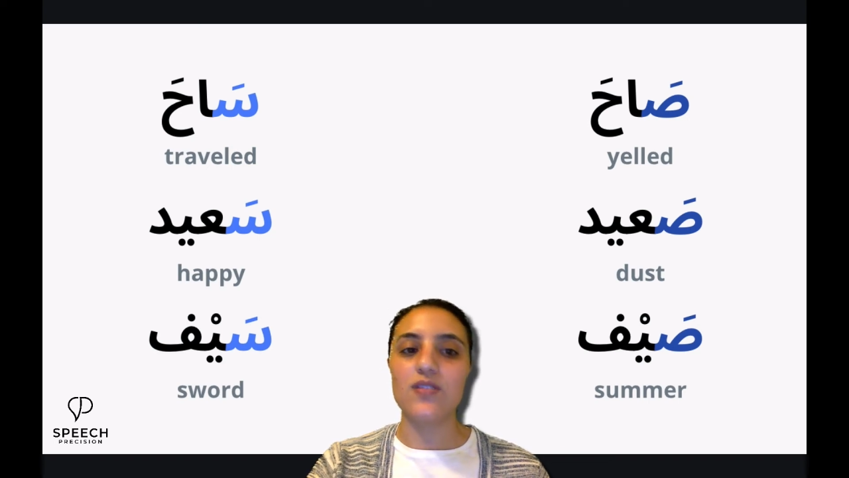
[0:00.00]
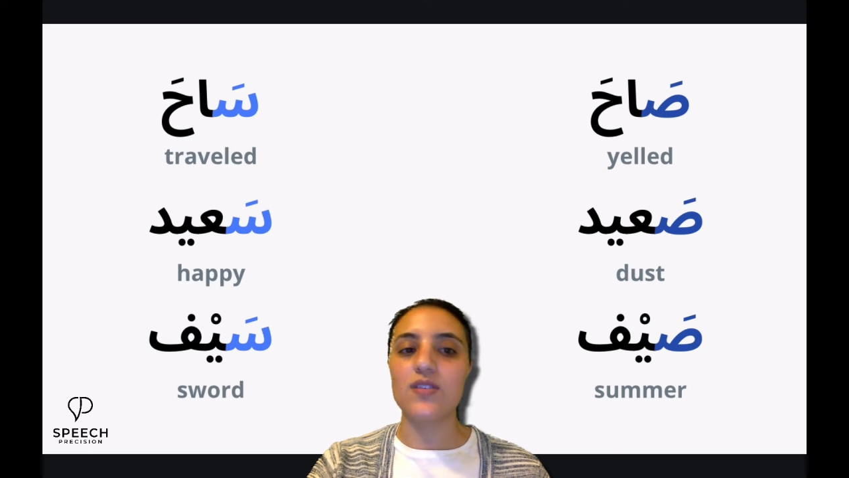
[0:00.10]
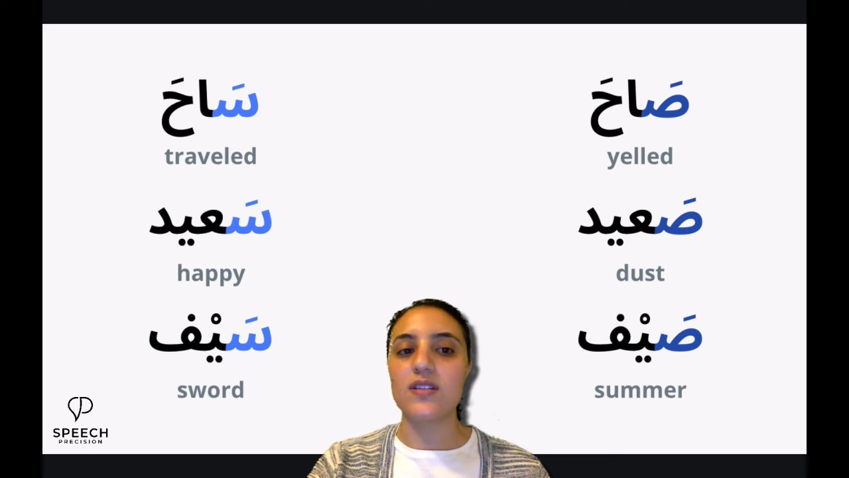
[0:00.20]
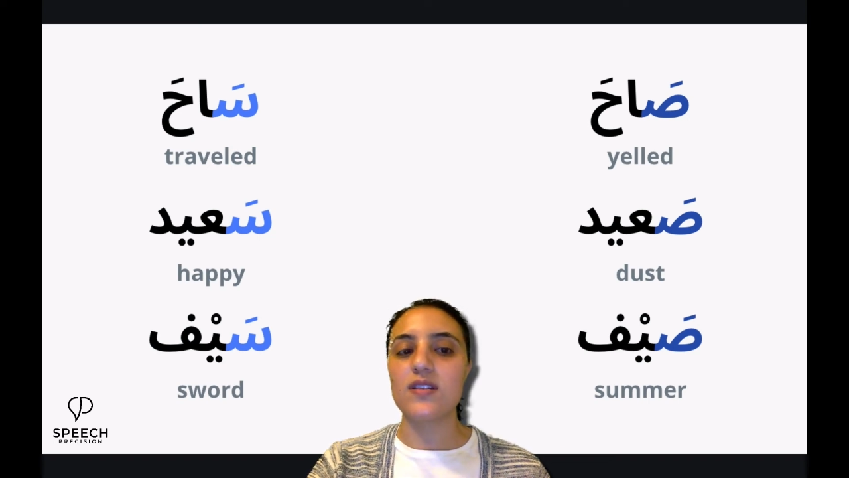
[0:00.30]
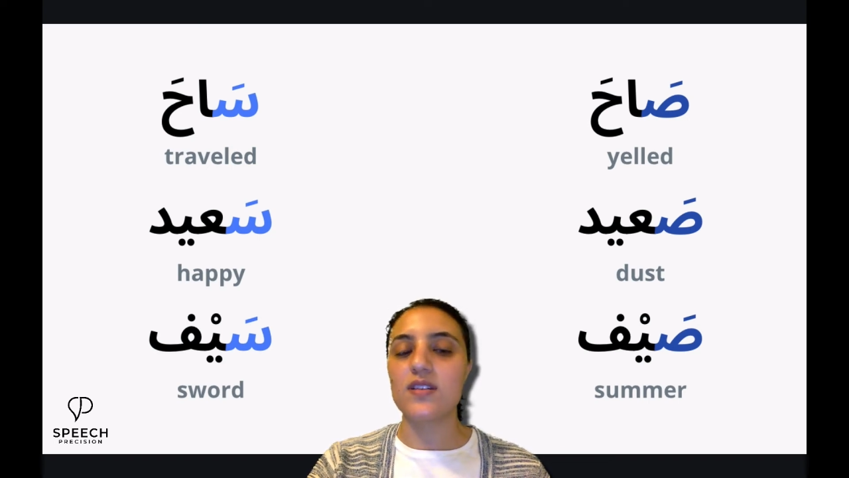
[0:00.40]
you're
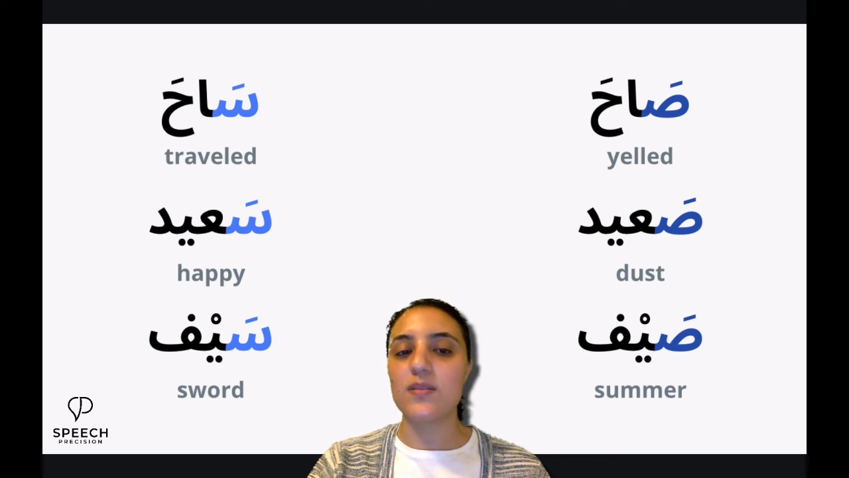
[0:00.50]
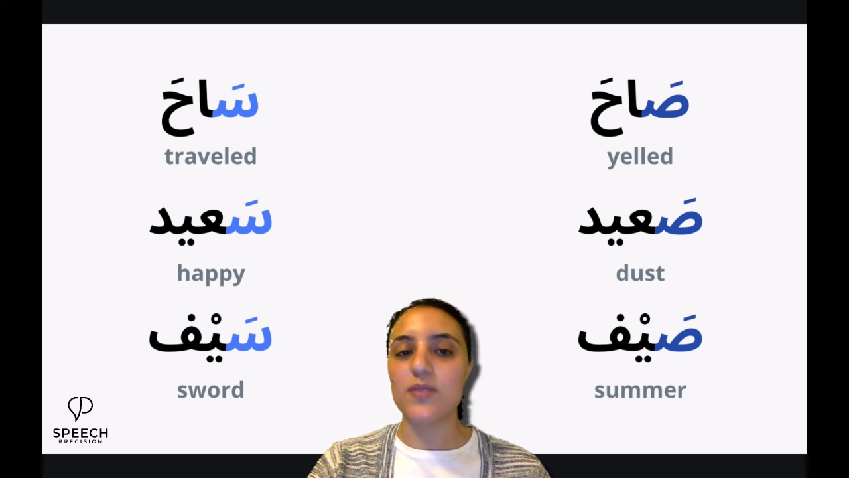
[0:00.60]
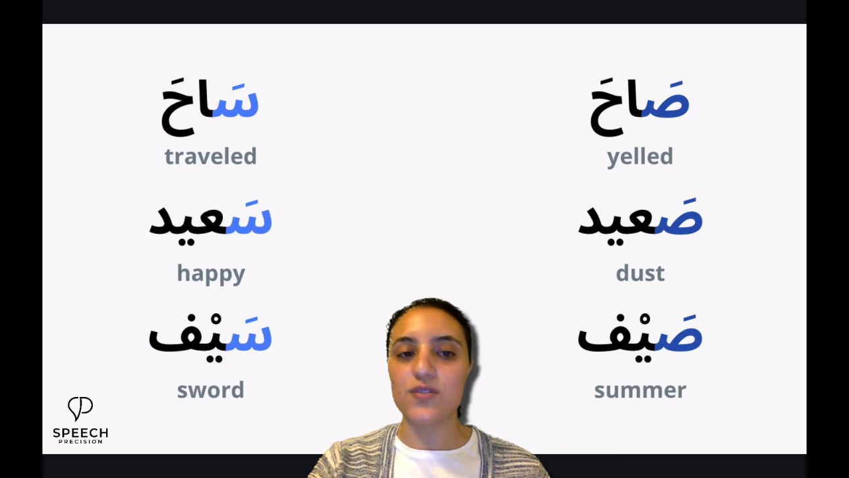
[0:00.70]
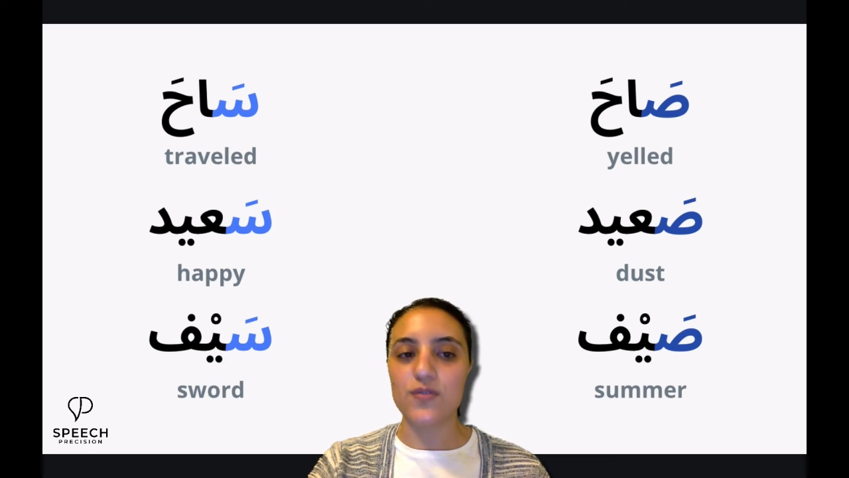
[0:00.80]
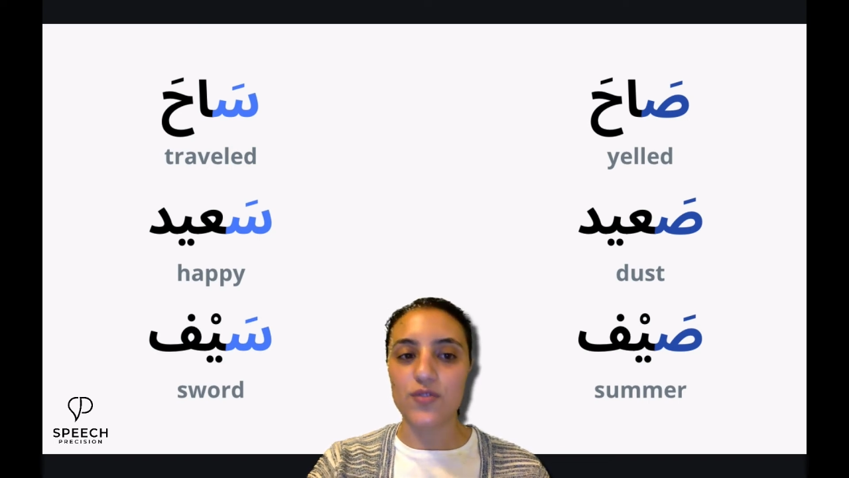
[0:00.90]
going to see a
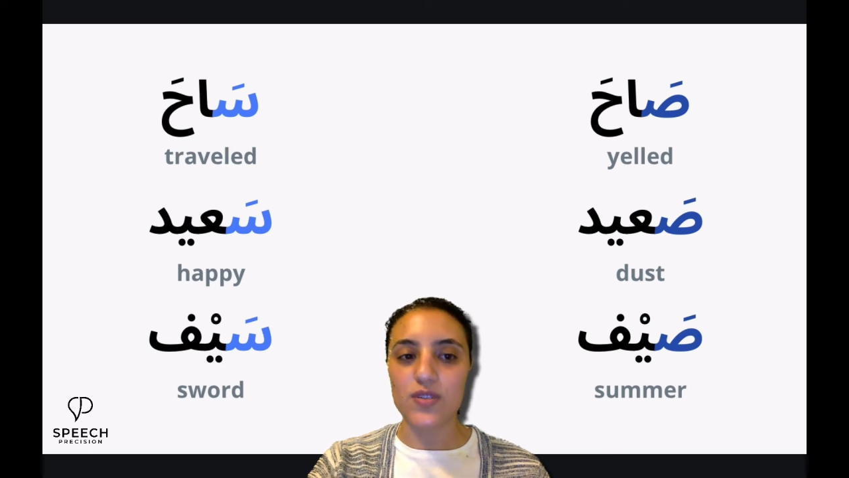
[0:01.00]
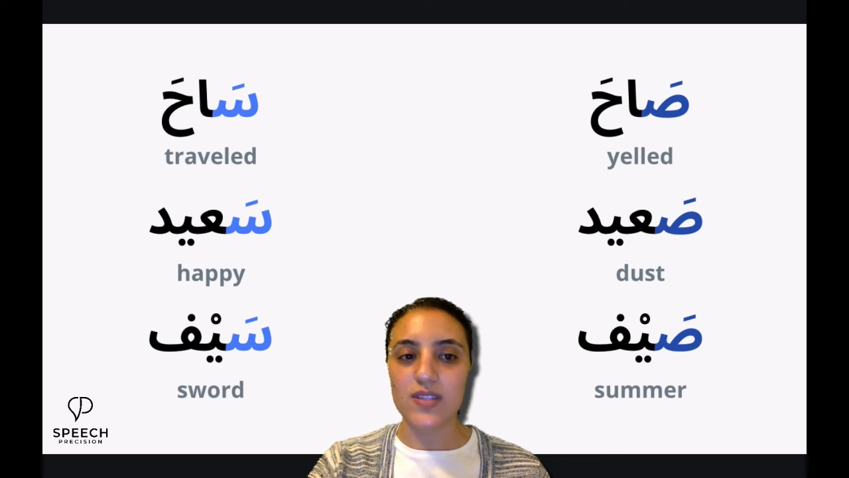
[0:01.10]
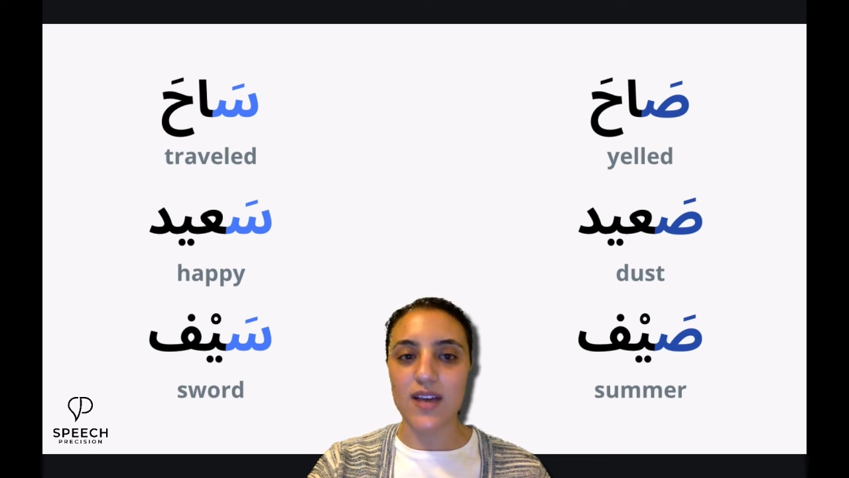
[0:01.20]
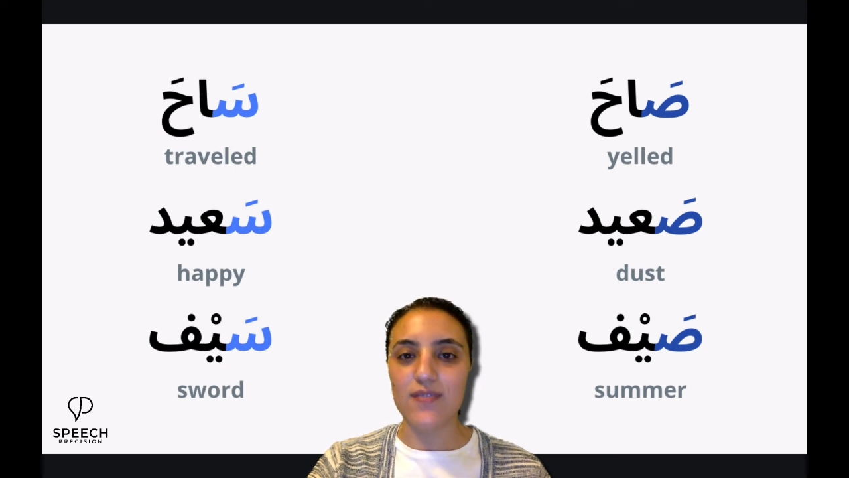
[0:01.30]
bunch of words that